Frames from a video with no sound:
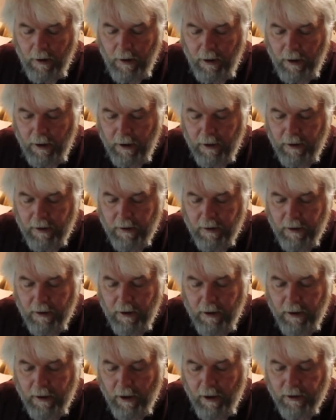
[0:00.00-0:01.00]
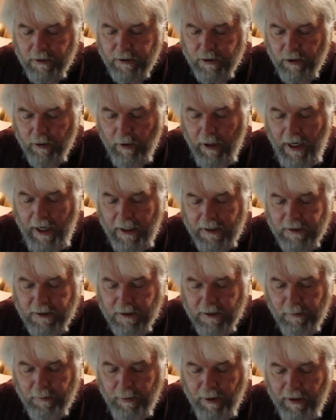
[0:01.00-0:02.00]
And it also acts
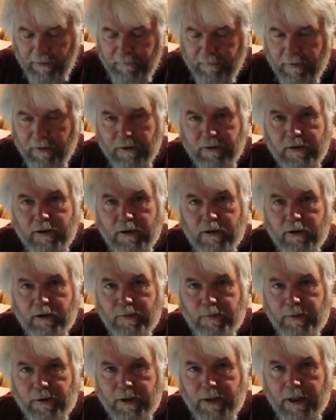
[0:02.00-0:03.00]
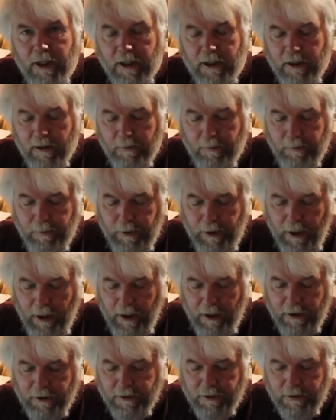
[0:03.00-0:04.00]
as a buffer to protect the
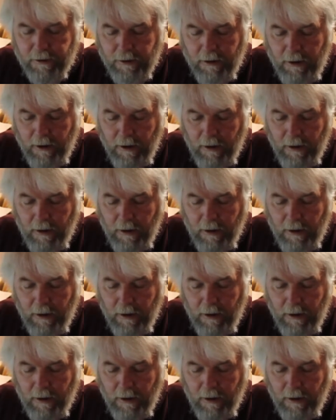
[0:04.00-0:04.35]
pH.